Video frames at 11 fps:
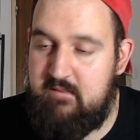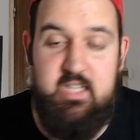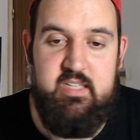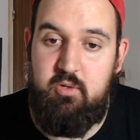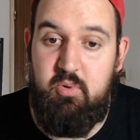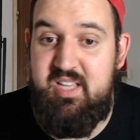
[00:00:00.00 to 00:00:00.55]

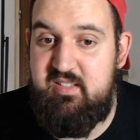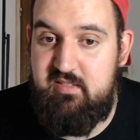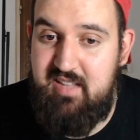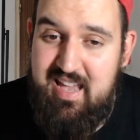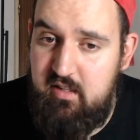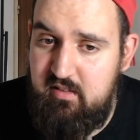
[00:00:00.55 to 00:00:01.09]
in a way it's
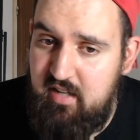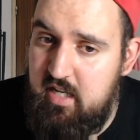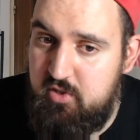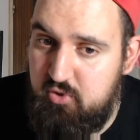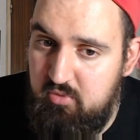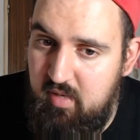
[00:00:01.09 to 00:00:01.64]

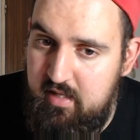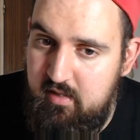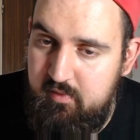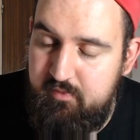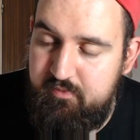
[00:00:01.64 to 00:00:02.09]
anti-human.